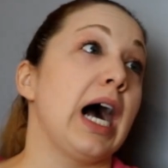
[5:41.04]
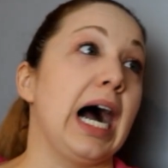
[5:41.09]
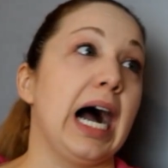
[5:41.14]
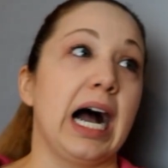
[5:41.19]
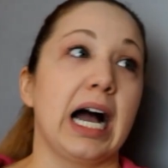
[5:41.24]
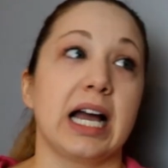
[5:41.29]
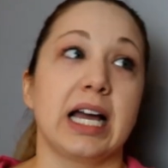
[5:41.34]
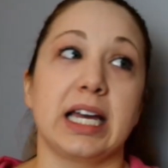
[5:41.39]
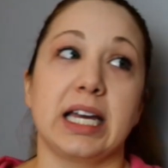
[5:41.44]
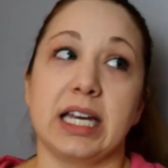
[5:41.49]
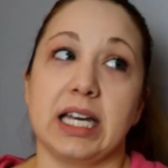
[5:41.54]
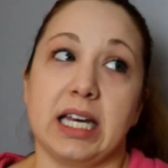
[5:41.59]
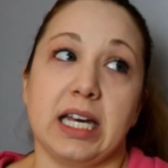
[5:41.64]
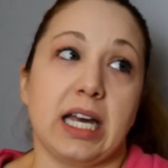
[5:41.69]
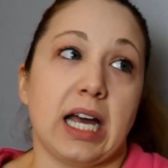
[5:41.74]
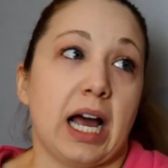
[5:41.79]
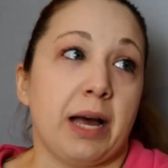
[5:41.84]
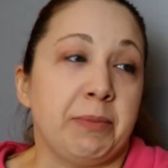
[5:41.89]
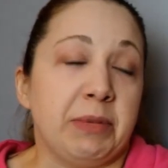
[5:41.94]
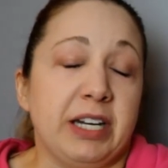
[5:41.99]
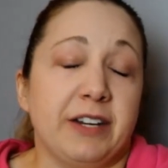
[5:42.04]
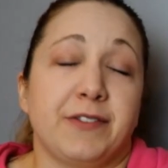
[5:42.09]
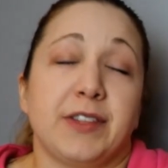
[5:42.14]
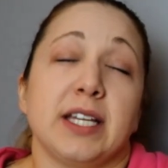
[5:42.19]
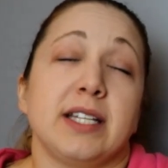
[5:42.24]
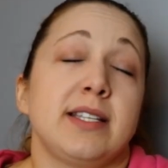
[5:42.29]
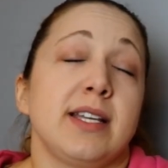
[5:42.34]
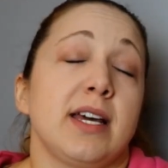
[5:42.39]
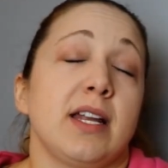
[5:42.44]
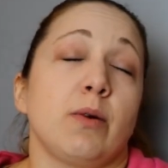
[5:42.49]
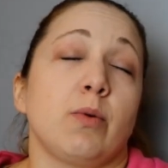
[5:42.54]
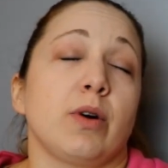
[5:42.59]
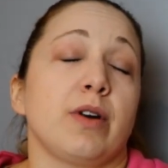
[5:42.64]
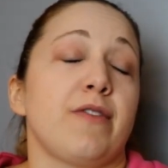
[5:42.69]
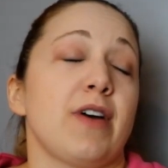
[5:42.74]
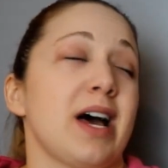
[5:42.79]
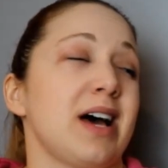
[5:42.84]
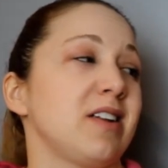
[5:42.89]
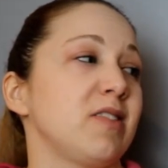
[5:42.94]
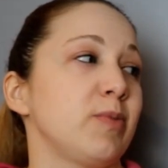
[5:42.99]
I mean, if they did, it would
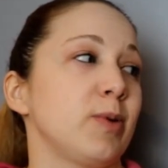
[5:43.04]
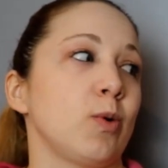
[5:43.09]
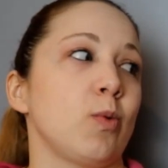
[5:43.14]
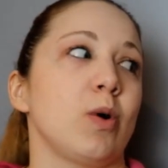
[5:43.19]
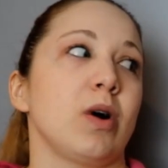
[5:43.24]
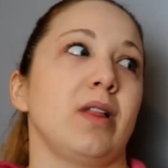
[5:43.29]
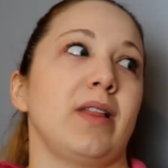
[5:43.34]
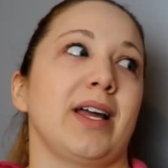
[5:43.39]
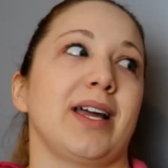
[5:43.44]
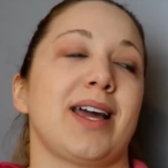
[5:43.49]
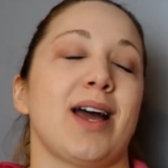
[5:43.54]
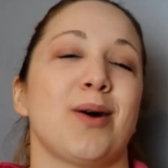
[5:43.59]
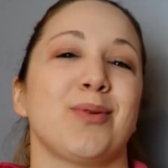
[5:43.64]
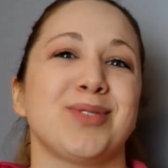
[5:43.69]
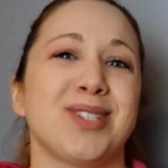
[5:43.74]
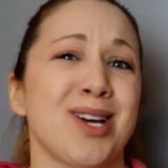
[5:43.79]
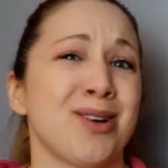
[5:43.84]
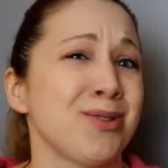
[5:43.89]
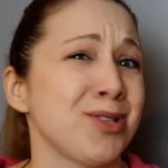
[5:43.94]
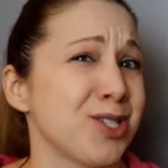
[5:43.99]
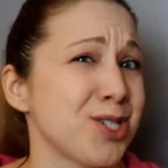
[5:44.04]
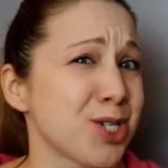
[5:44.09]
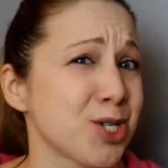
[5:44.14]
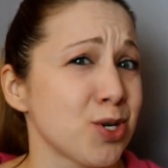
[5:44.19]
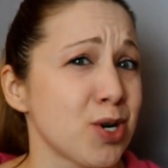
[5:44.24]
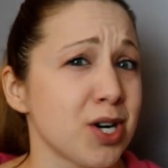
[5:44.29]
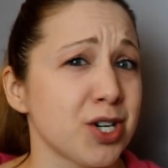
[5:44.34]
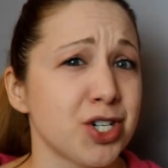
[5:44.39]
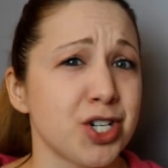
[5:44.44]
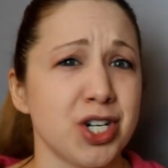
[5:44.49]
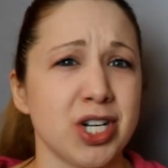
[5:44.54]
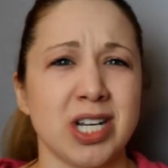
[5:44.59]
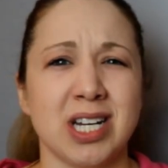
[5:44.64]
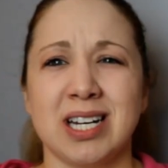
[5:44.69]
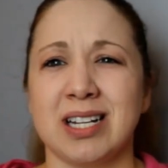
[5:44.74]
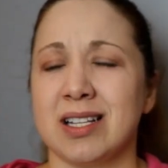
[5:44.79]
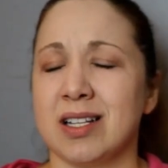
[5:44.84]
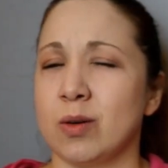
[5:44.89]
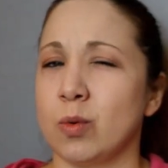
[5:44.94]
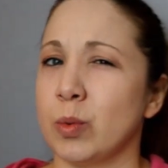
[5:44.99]
have had to been, what, like Countdown to Destruction
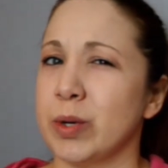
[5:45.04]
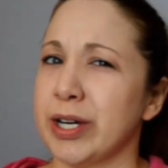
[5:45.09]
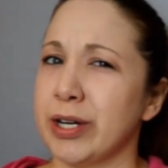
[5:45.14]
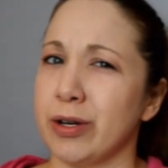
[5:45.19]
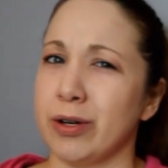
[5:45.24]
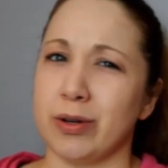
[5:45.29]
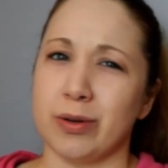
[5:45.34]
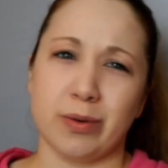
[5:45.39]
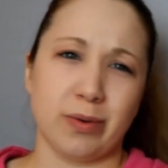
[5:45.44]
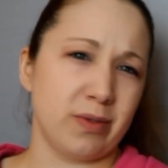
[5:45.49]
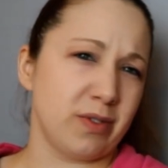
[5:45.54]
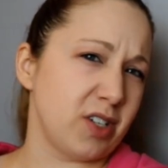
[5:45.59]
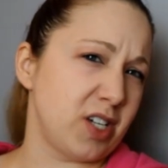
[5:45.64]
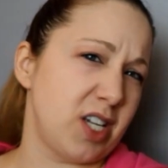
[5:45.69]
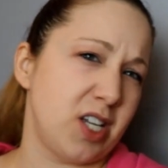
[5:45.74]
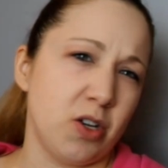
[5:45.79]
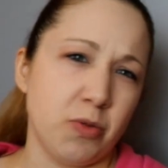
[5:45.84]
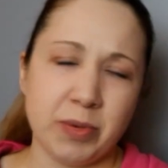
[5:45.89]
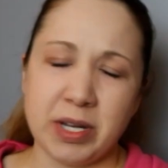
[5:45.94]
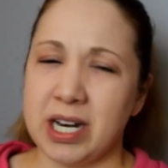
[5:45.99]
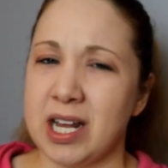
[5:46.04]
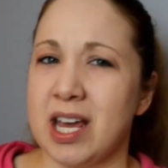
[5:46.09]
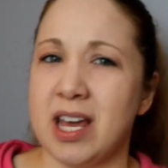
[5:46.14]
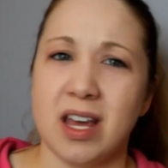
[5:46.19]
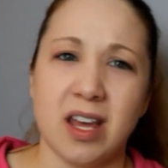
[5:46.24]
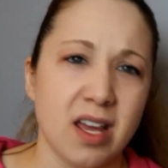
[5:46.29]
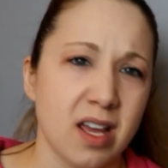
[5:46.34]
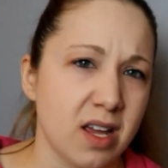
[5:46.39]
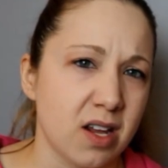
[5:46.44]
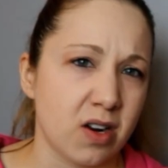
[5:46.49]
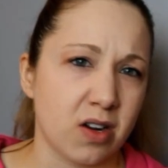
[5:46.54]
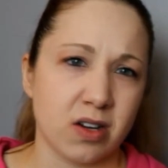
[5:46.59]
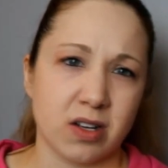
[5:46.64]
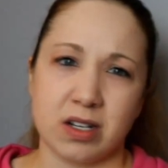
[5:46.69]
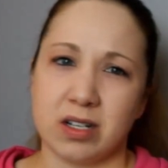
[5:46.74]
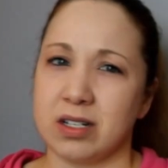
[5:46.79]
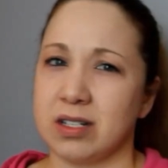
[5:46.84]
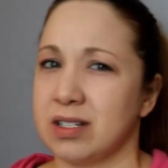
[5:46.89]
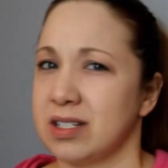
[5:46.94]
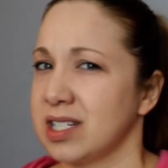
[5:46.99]
and then weird human head
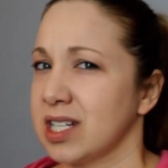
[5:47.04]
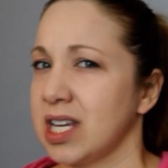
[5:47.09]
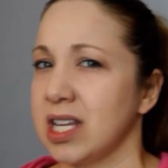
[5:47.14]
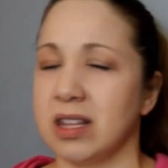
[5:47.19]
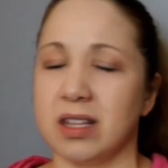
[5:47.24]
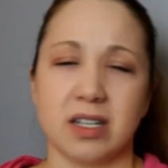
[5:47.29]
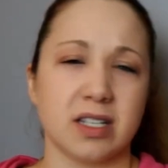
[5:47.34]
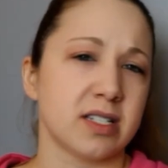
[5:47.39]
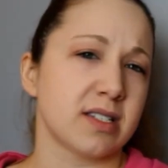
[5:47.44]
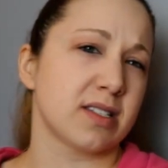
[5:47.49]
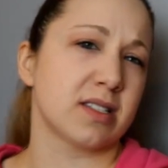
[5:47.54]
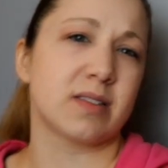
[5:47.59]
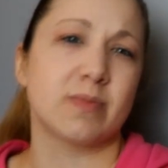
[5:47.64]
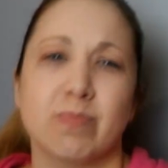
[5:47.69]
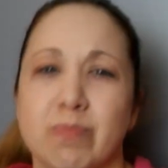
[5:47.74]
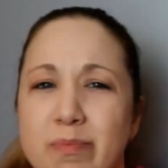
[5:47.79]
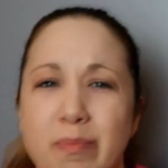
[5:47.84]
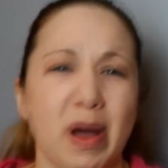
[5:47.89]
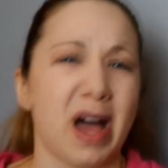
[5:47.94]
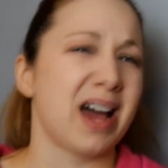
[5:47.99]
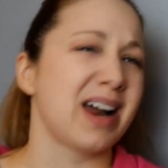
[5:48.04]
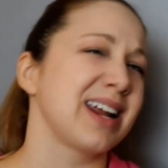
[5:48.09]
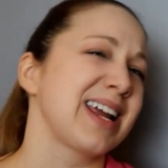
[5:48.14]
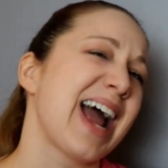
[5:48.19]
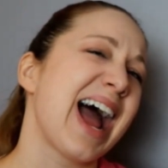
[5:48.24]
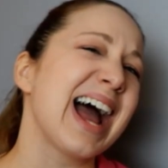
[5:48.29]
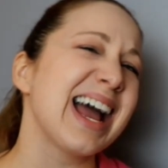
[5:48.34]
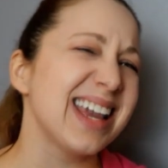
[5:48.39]
on skinless body.